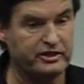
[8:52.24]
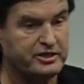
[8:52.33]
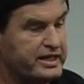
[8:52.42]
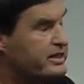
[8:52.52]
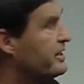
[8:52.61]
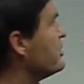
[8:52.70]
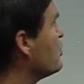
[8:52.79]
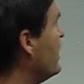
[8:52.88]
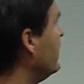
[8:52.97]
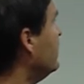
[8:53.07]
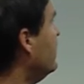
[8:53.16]
underneath it as
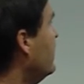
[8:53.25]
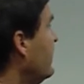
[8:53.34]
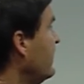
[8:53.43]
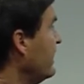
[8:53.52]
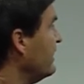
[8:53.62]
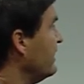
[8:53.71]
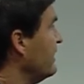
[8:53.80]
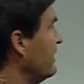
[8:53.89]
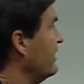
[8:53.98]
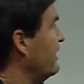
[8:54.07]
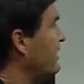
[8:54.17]
well.
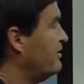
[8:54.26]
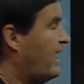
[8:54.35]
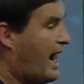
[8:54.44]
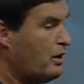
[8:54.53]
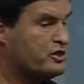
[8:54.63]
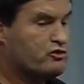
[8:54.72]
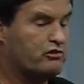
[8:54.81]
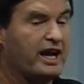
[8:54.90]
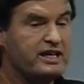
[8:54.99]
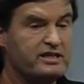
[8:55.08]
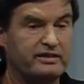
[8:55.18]
Howard's
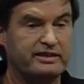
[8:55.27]
right